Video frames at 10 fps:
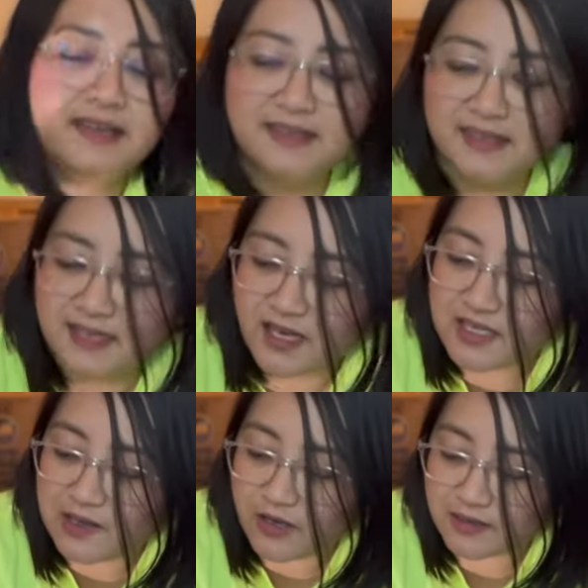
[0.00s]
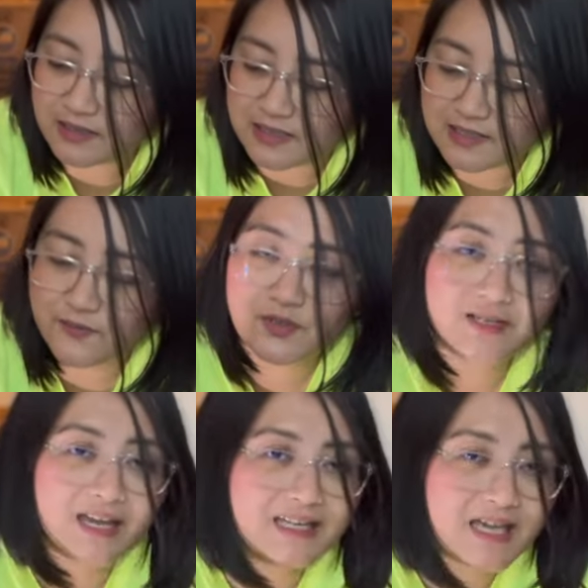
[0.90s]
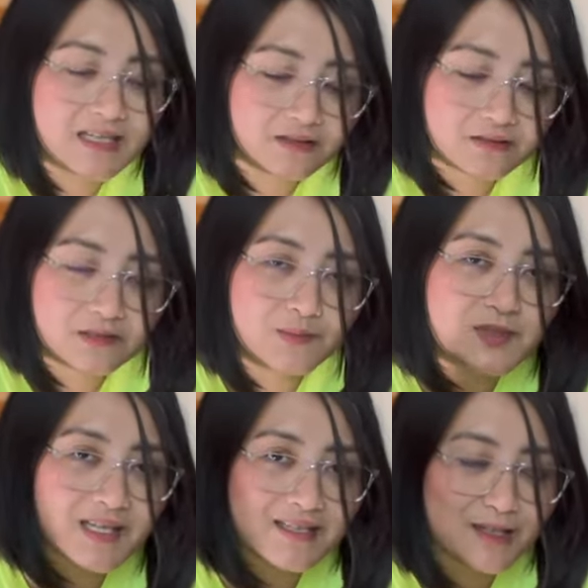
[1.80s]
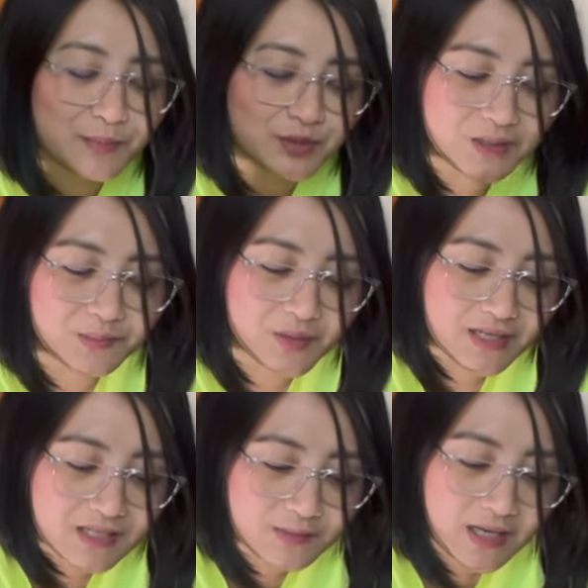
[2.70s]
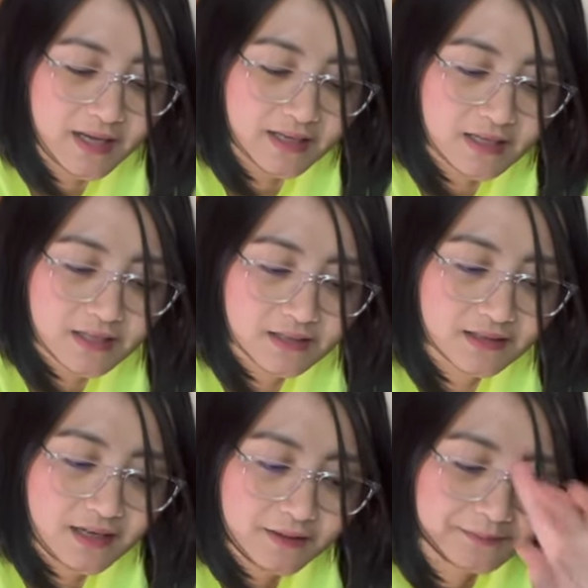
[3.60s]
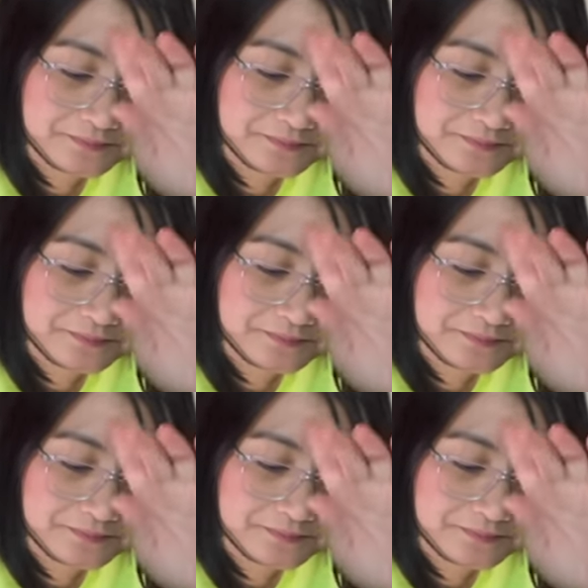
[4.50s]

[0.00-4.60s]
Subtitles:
I think I got this for 98 dirhams. Again, I'll put the price here.